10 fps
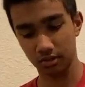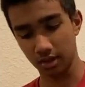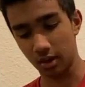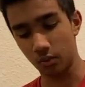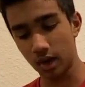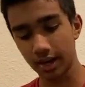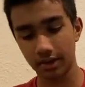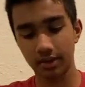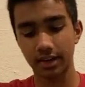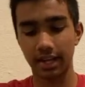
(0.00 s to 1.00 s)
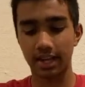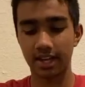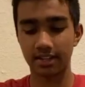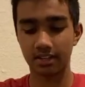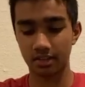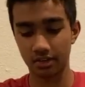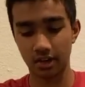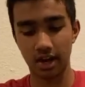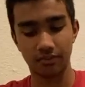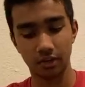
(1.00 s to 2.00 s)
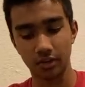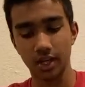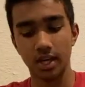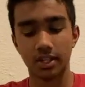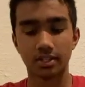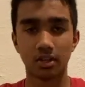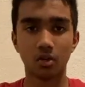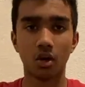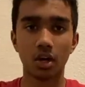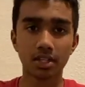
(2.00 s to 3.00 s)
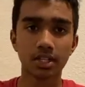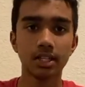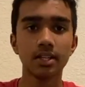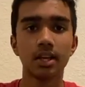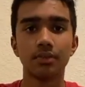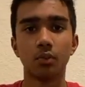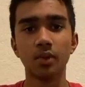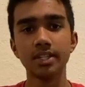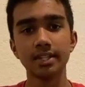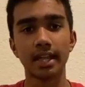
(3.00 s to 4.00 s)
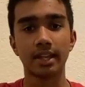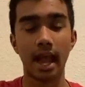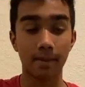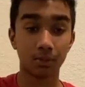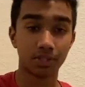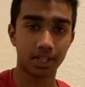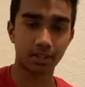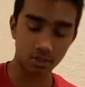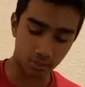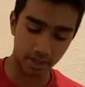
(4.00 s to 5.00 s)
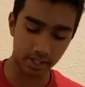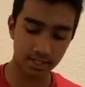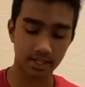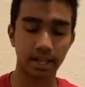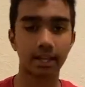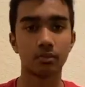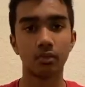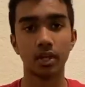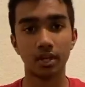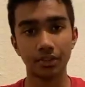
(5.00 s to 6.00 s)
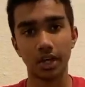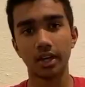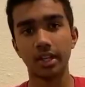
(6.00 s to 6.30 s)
a wire, and your iPhone. So honestly, the reason that Apple said they're doing this, like we all thought,